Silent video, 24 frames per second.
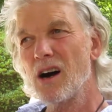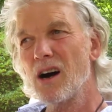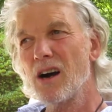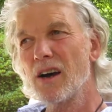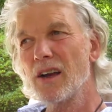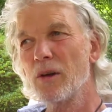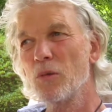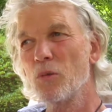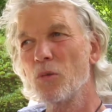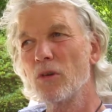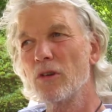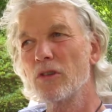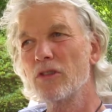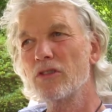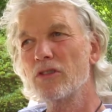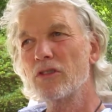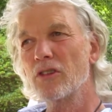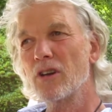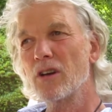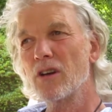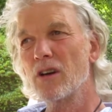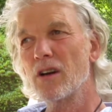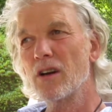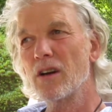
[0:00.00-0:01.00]
it was
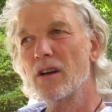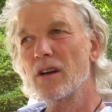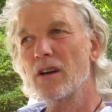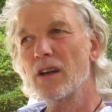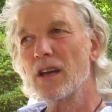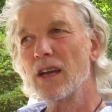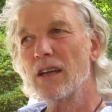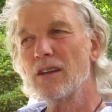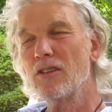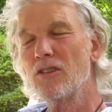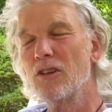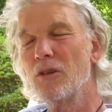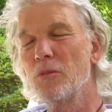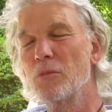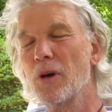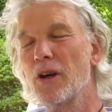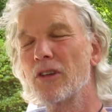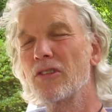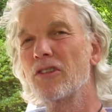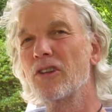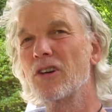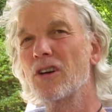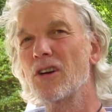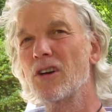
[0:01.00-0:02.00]
18
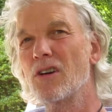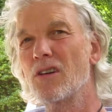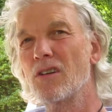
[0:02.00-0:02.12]
months ago.